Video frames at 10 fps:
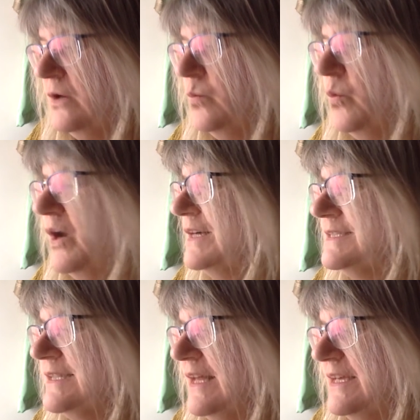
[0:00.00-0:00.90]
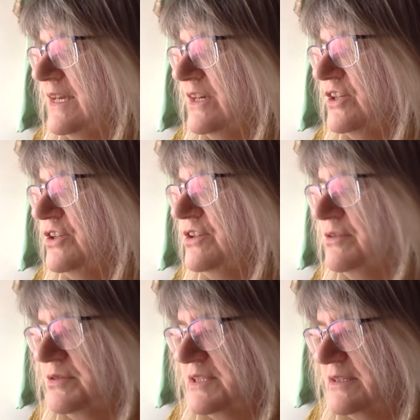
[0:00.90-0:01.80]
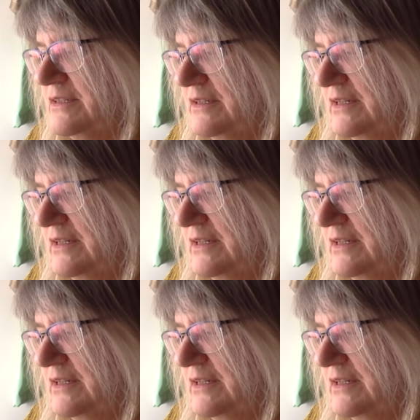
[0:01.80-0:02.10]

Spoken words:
Words like goose,